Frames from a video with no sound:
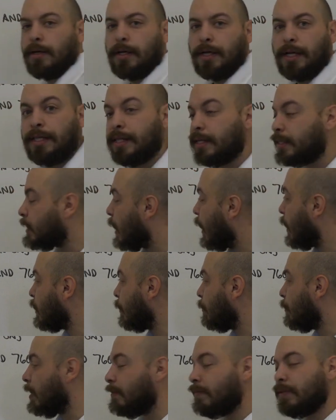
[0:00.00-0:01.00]
In this case,
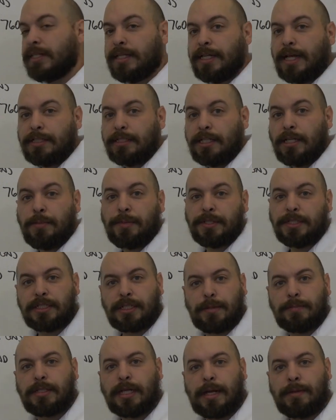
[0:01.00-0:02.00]
I'm given the density, but
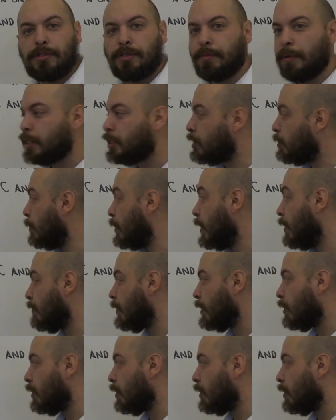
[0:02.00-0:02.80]
sometimes you might just be given